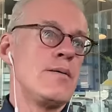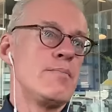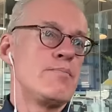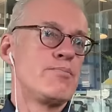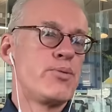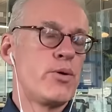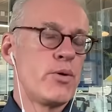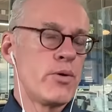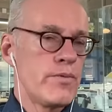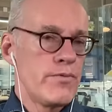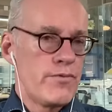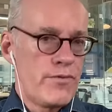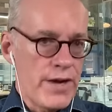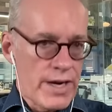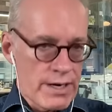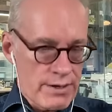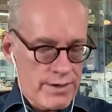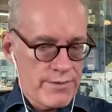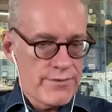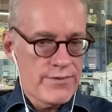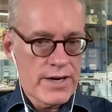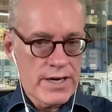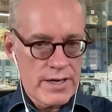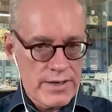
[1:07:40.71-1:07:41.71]
po-
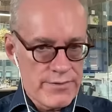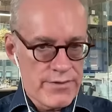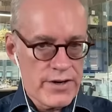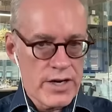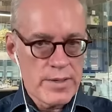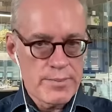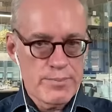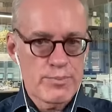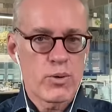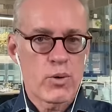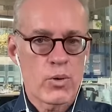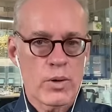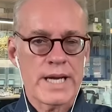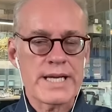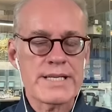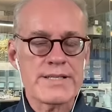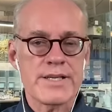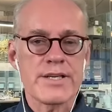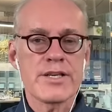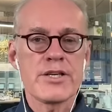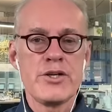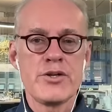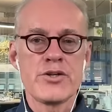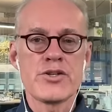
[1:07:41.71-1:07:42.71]
very, very, very poor
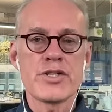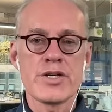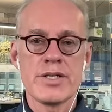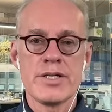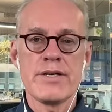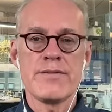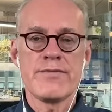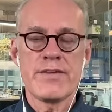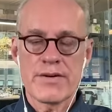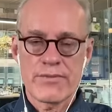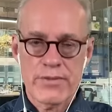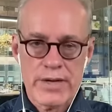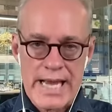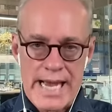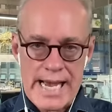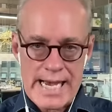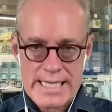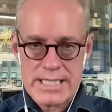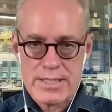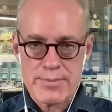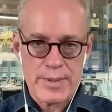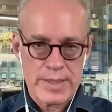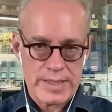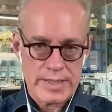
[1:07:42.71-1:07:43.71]
execution of every
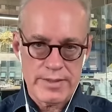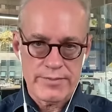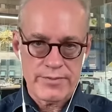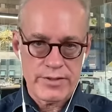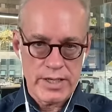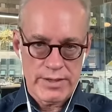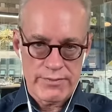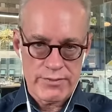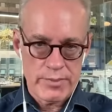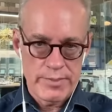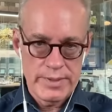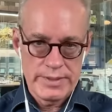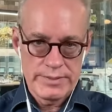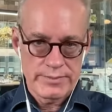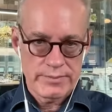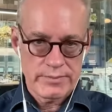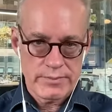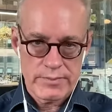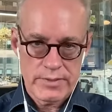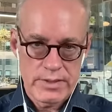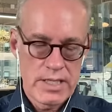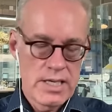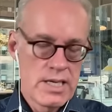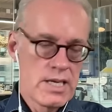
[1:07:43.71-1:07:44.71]
aspect of government,
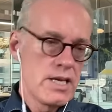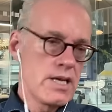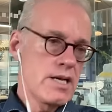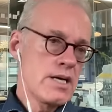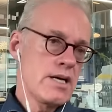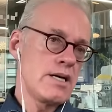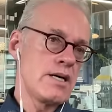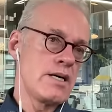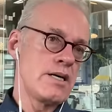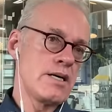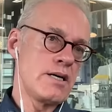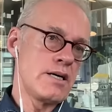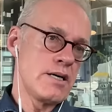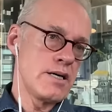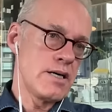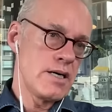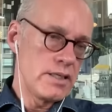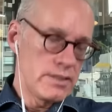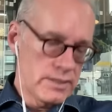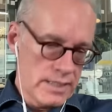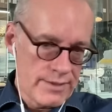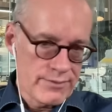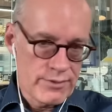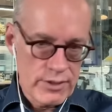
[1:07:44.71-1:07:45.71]
uh, a
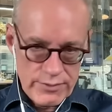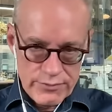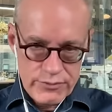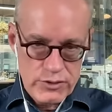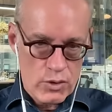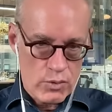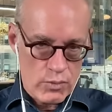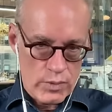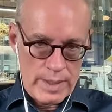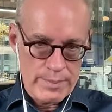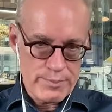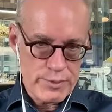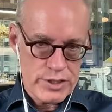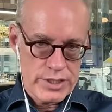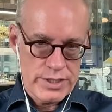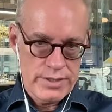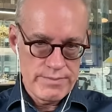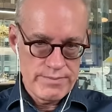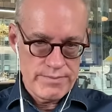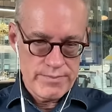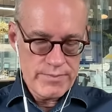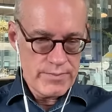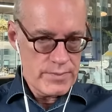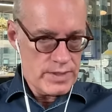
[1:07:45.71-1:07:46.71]
level of
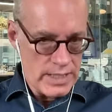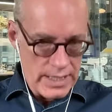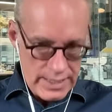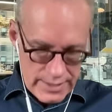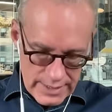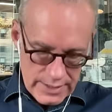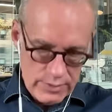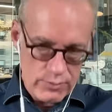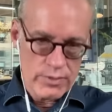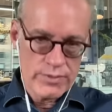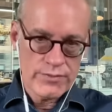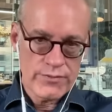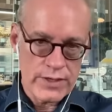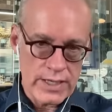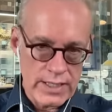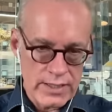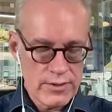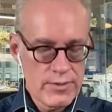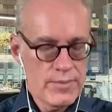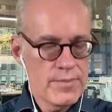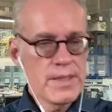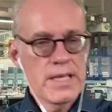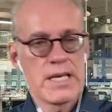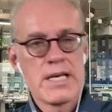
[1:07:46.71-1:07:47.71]
corruption that I think would
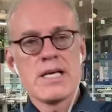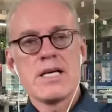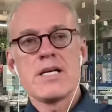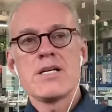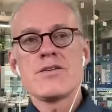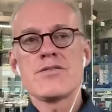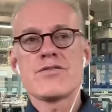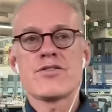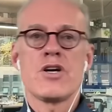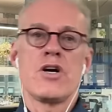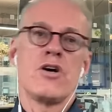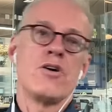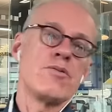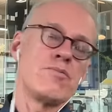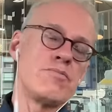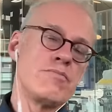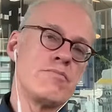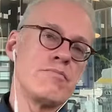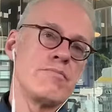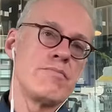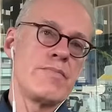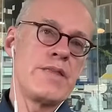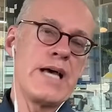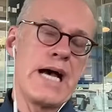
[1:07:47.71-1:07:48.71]
follow. So
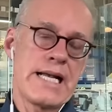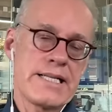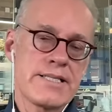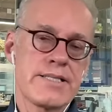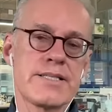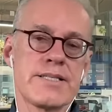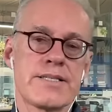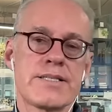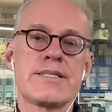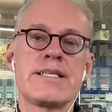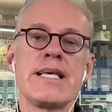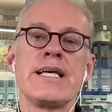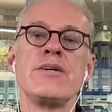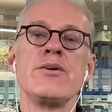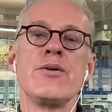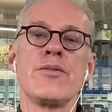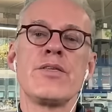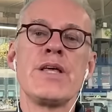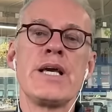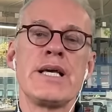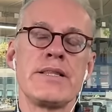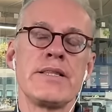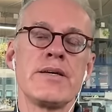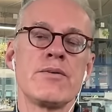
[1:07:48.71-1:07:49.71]
that's the single
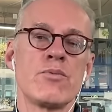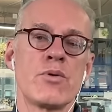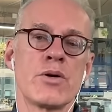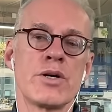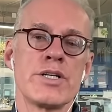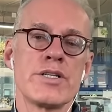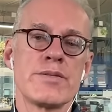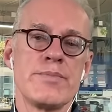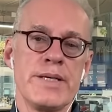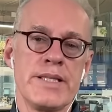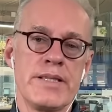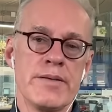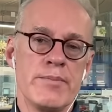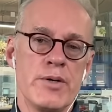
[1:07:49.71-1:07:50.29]
thing that worries me the